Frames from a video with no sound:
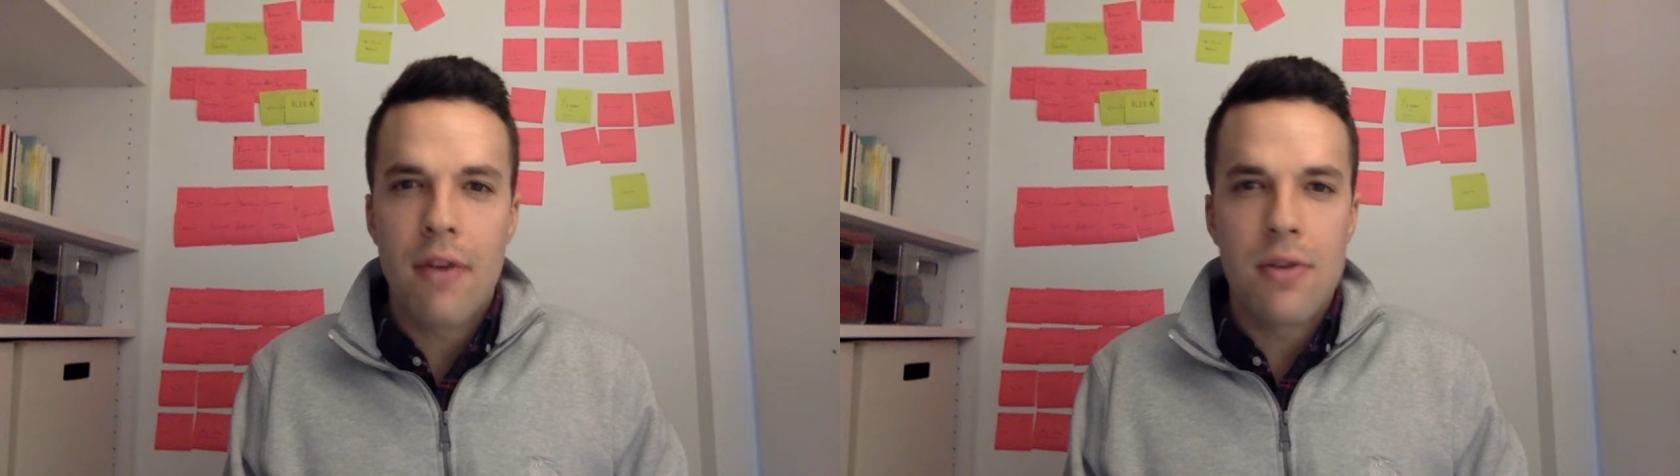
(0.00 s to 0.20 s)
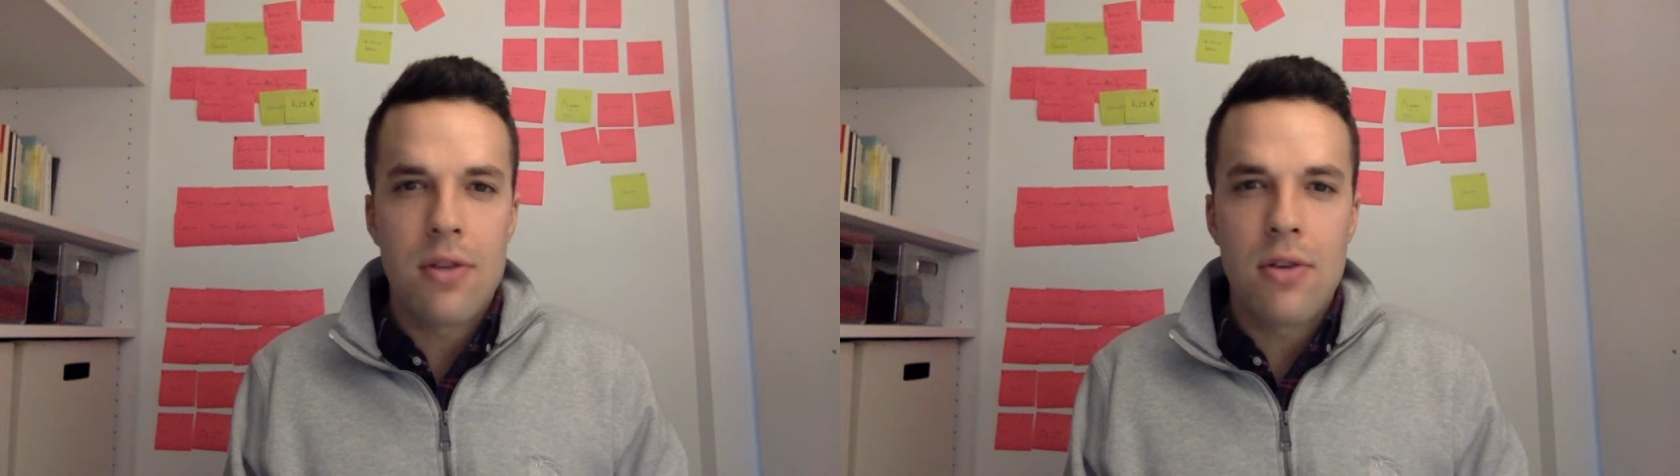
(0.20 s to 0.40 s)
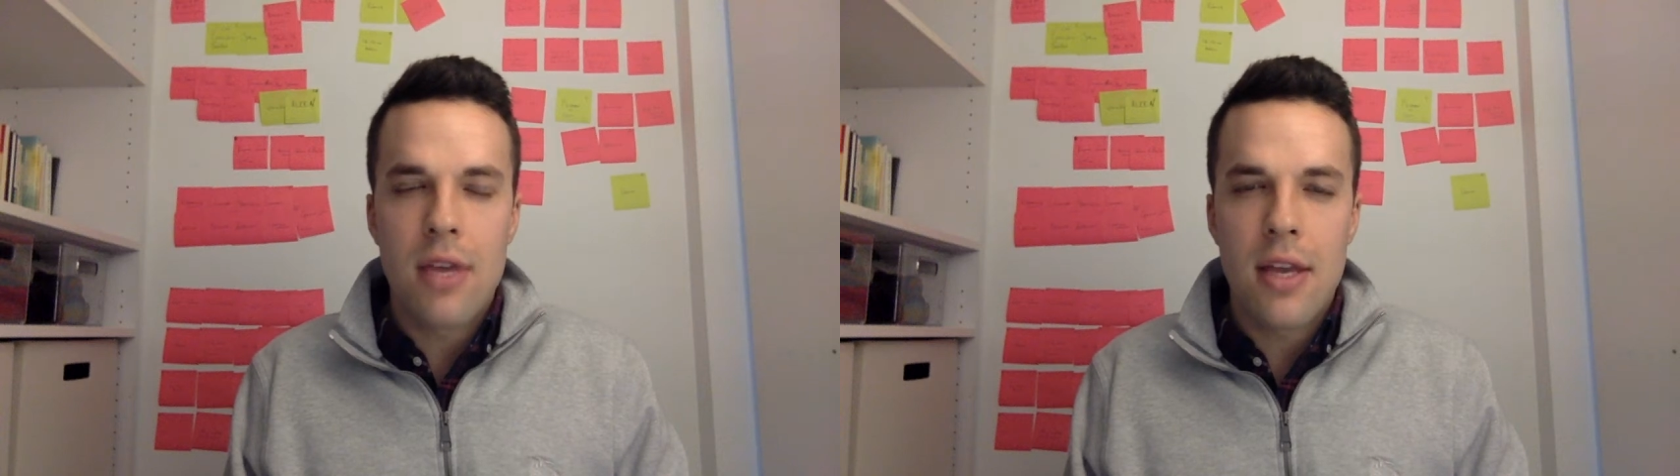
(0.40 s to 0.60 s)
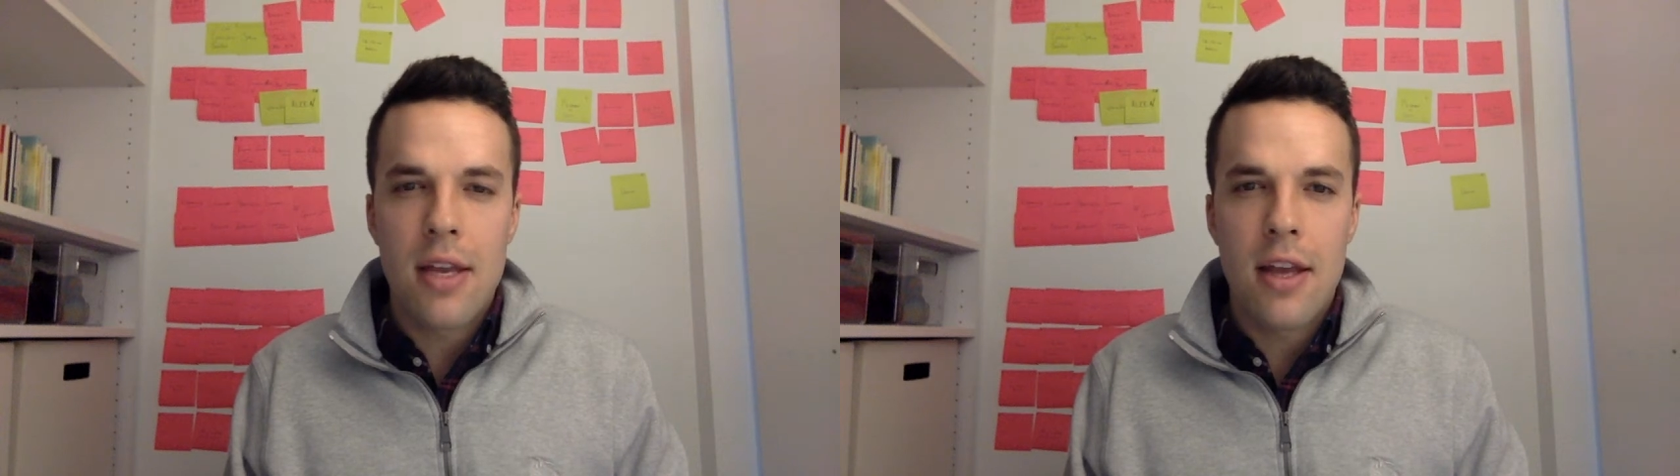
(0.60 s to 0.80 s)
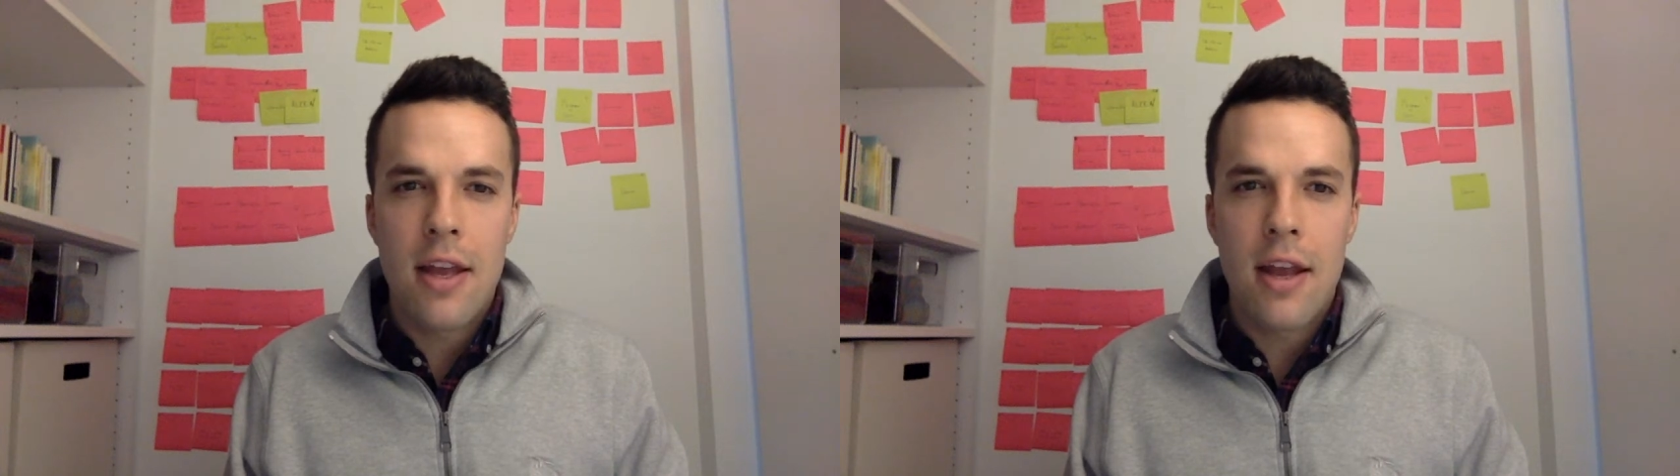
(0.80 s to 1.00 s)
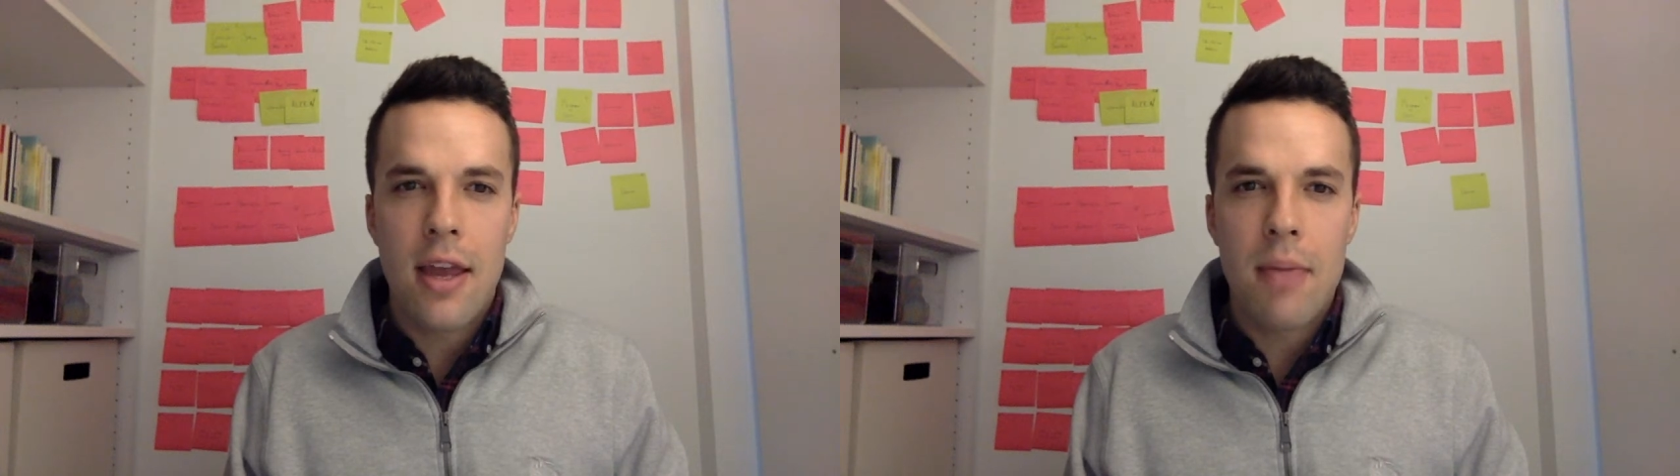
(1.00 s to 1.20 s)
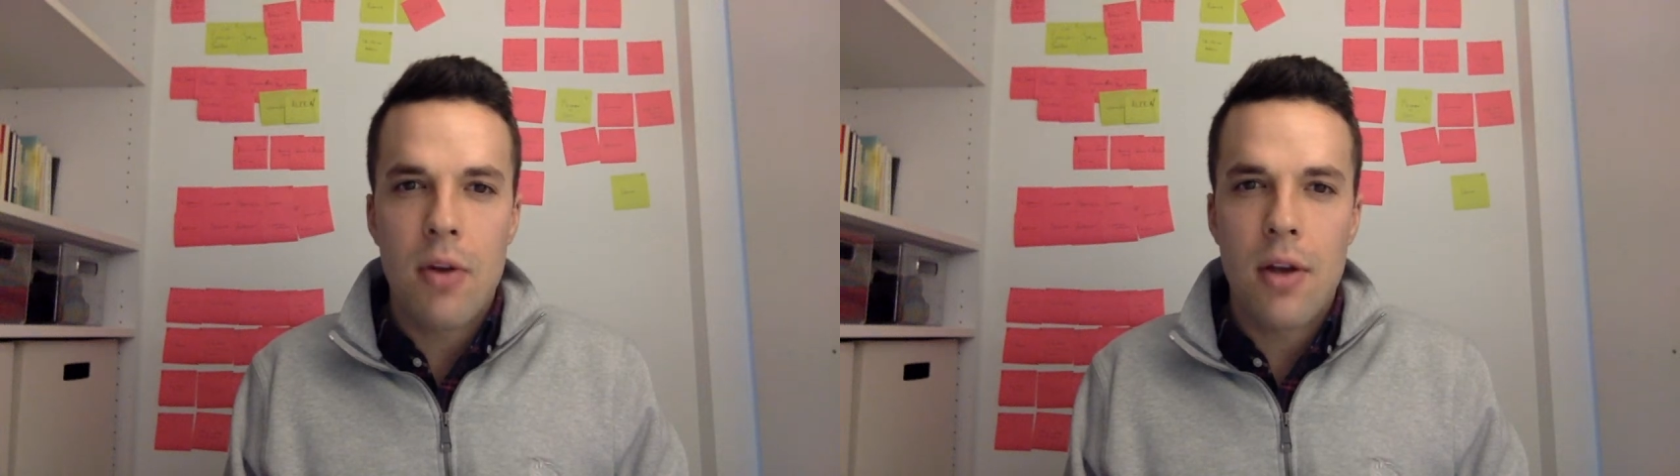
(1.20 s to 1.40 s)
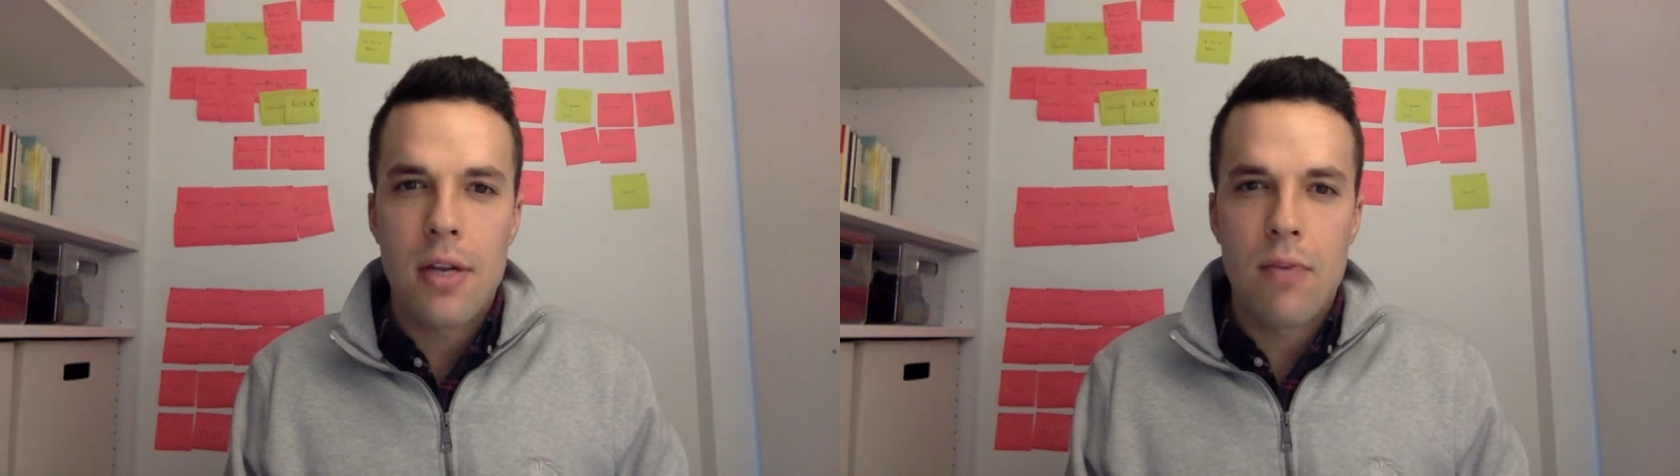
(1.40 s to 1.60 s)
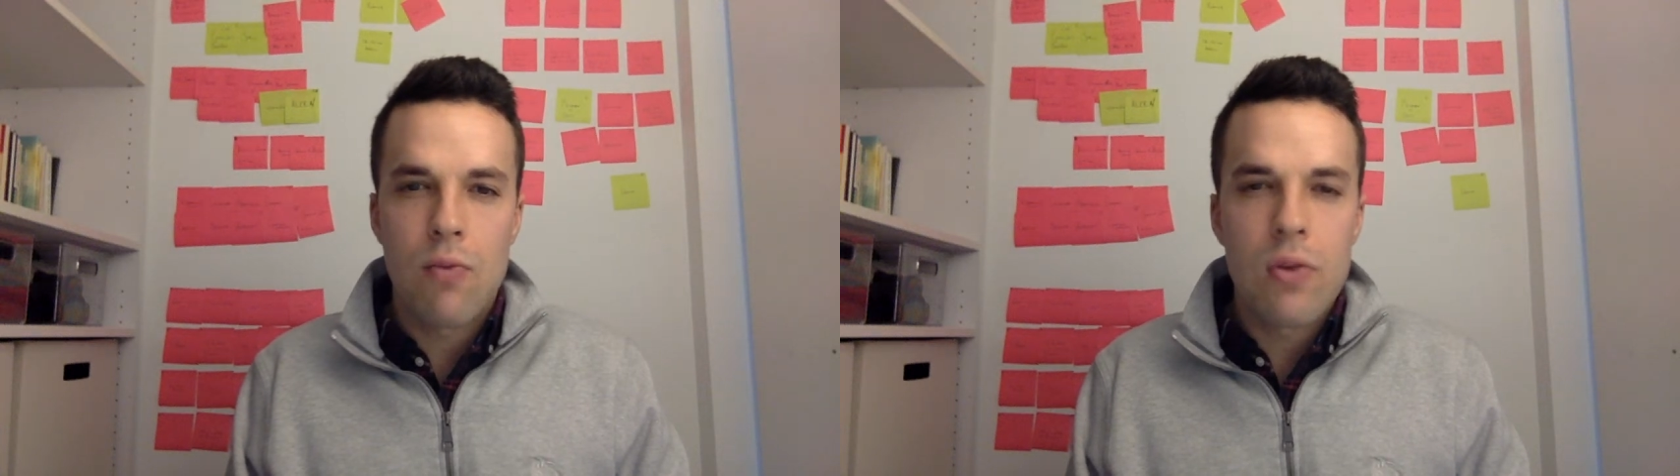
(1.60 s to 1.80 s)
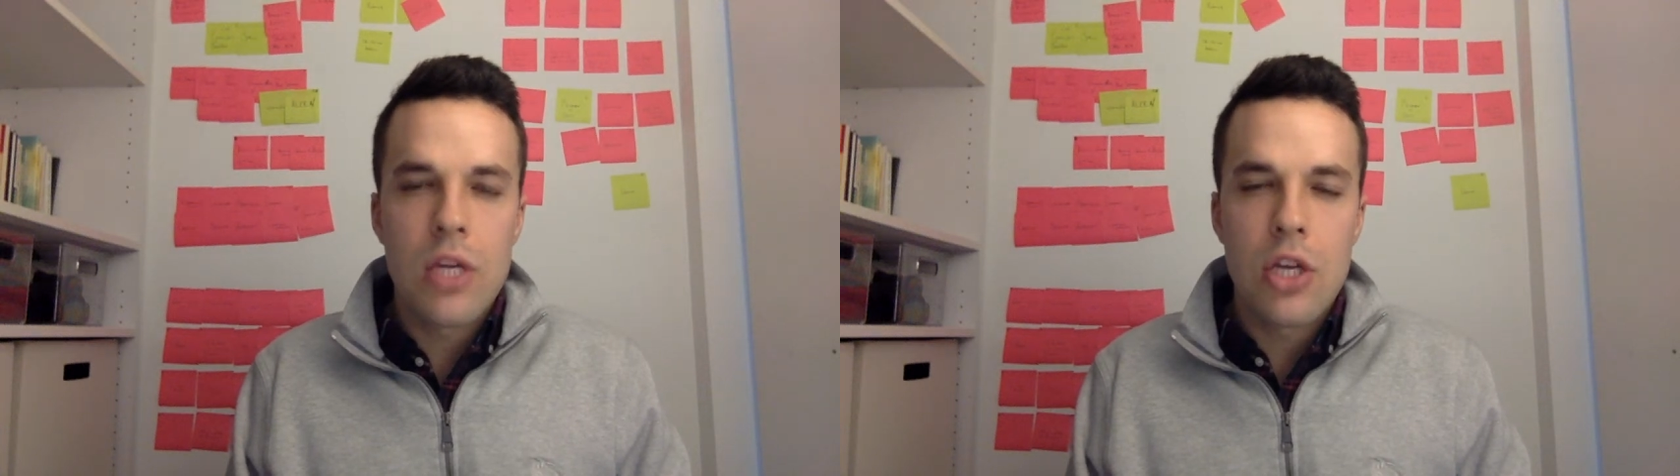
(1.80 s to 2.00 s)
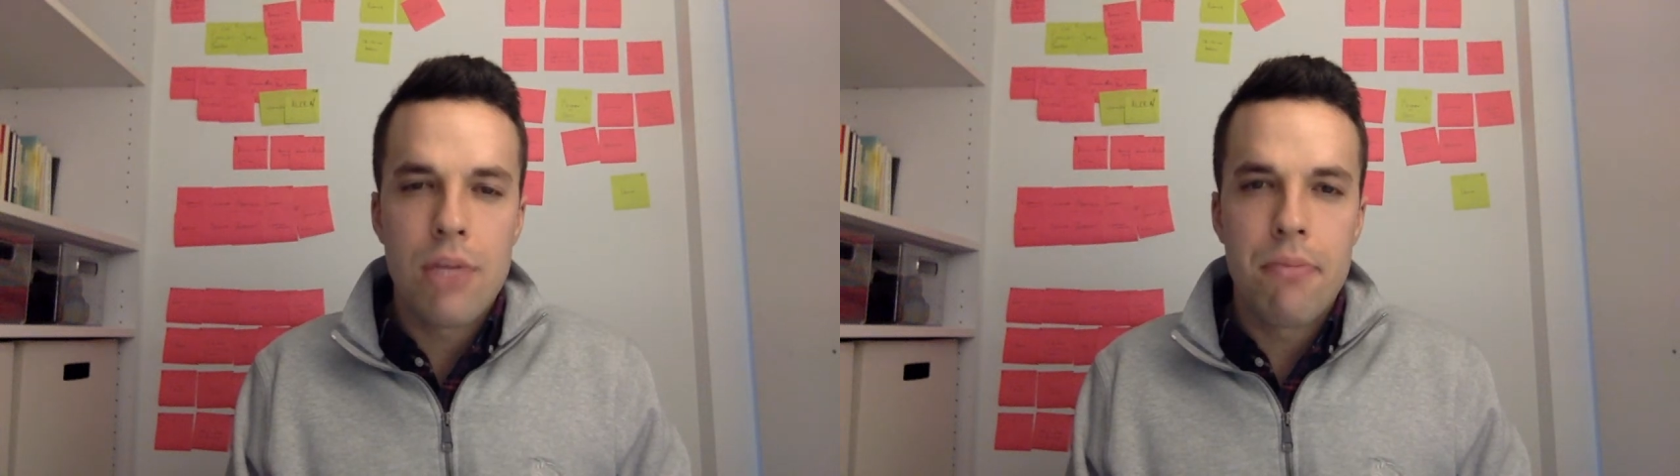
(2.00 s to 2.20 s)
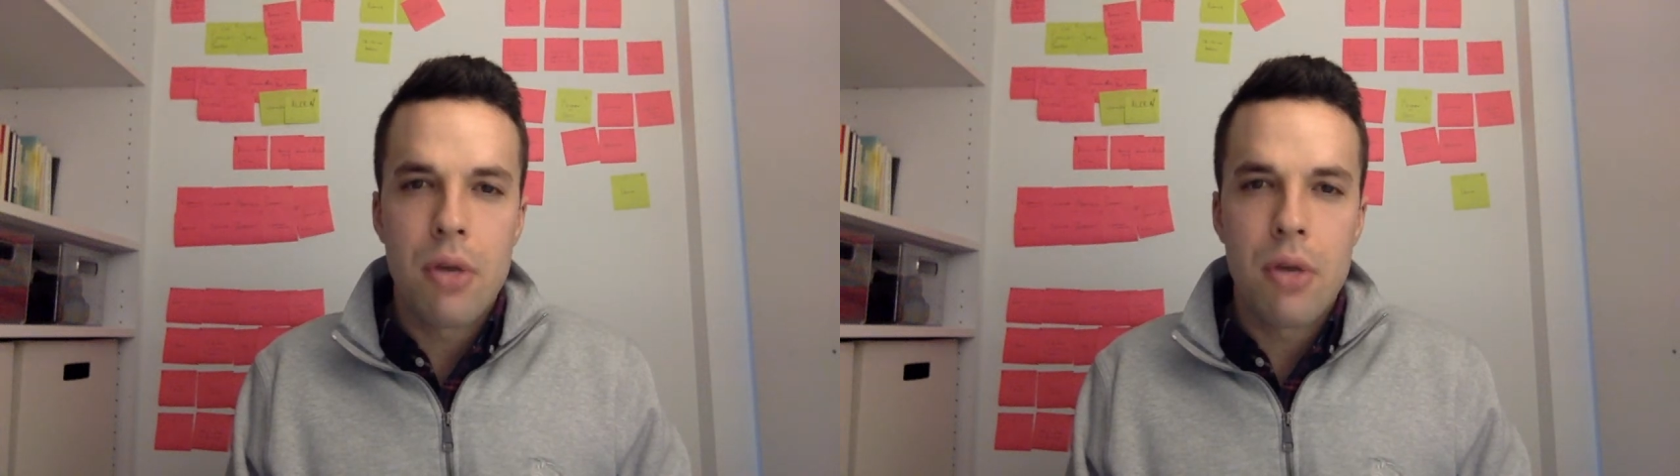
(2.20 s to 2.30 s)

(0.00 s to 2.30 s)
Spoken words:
I was looking, and I came across a really good